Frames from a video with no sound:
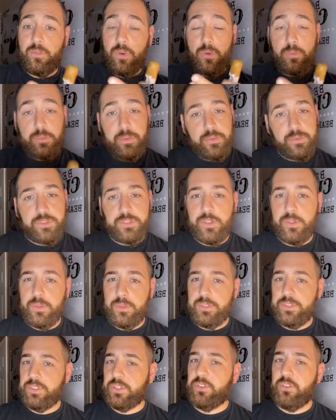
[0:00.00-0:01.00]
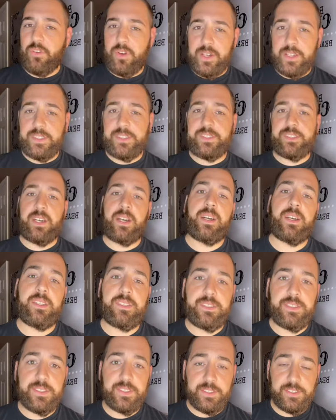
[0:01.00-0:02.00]
Robusto is a great
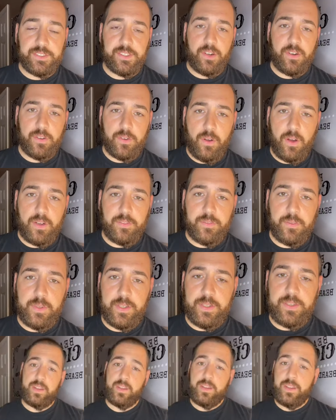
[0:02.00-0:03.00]
size to start off with.